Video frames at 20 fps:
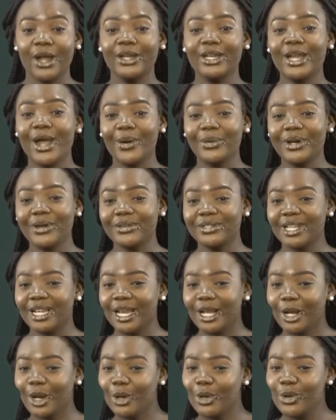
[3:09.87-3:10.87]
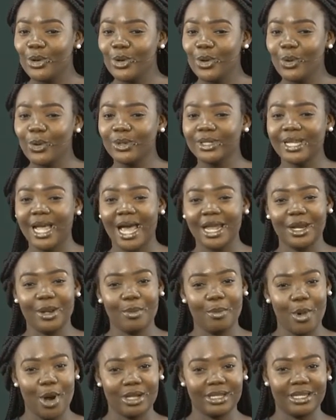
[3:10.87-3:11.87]
Now, there's a little note at
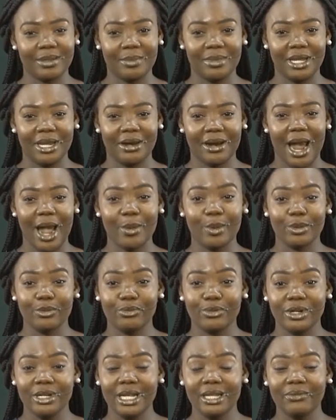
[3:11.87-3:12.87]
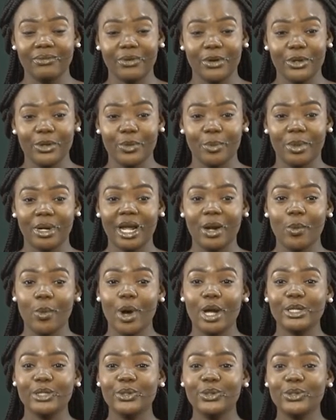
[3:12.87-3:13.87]
the bottom there. I will read it for you, but I
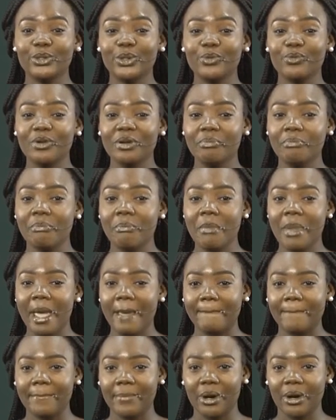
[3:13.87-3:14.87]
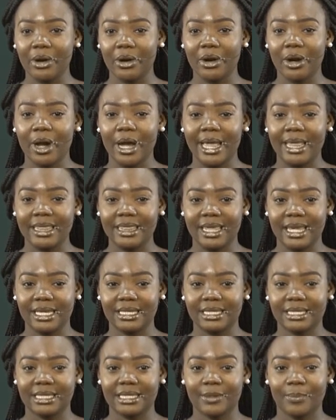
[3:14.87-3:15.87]
want you to remember
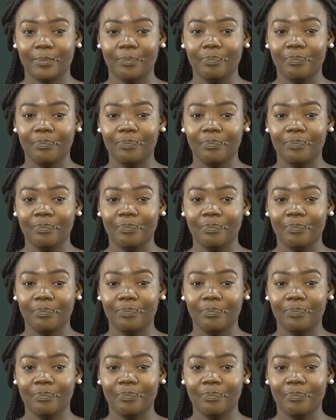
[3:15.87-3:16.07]
this.